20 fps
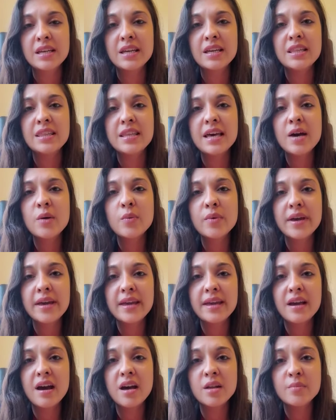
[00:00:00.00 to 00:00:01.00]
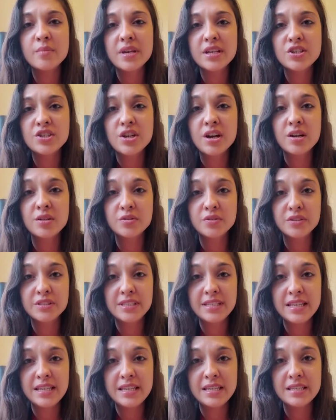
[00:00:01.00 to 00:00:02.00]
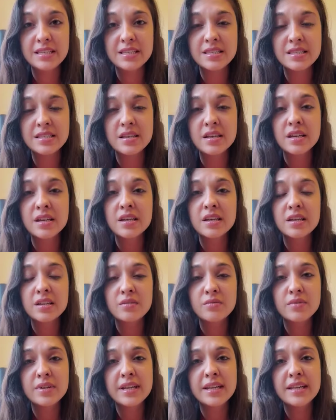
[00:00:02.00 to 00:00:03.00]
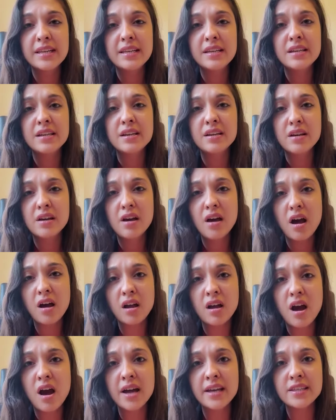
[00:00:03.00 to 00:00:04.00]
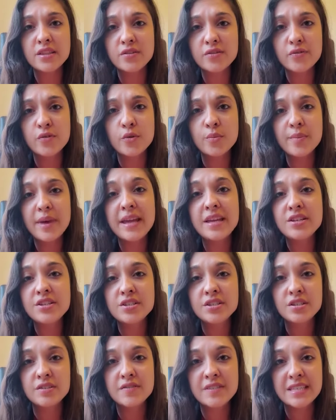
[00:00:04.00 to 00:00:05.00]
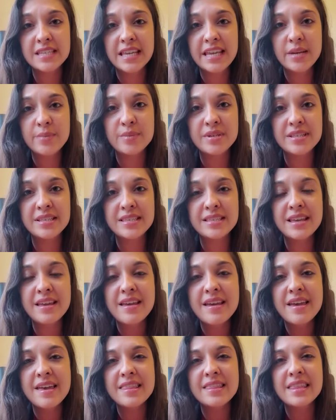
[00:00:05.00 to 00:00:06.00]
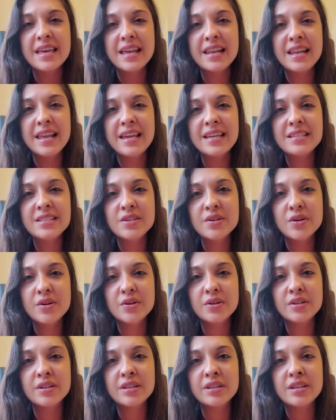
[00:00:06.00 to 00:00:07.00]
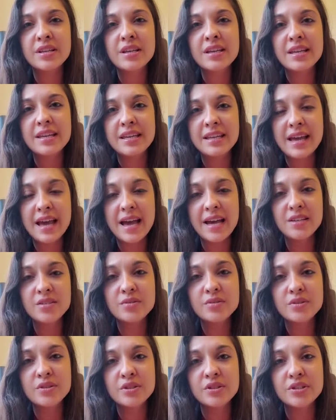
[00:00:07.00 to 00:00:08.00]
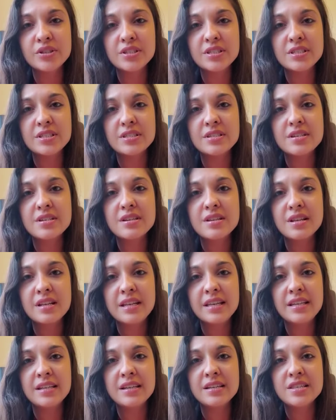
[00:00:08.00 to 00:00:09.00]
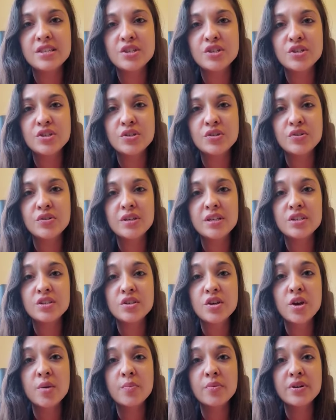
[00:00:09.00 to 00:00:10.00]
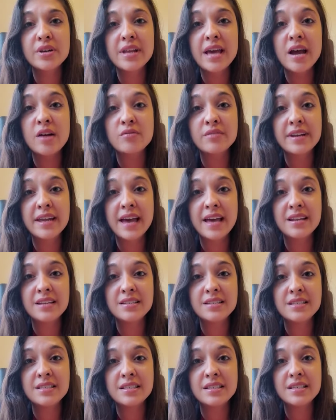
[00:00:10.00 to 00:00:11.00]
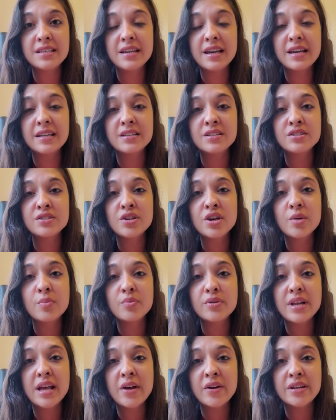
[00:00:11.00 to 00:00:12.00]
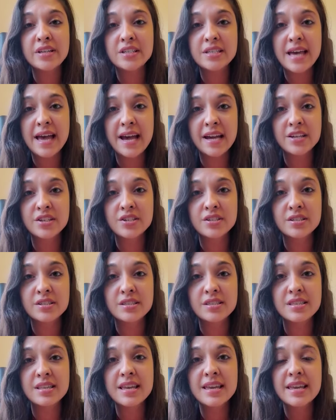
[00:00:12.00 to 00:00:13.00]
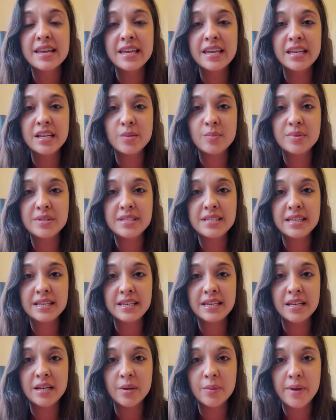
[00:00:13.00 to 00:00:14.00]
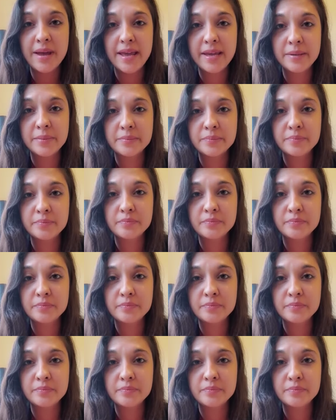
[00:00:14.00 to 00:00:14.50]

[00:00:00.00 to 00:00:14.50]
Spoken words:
In that way, unmet childhood needs can really guide the formation of schemas that later on in adulthood lead us to interpret our reality and interpret our interactions in a particular way.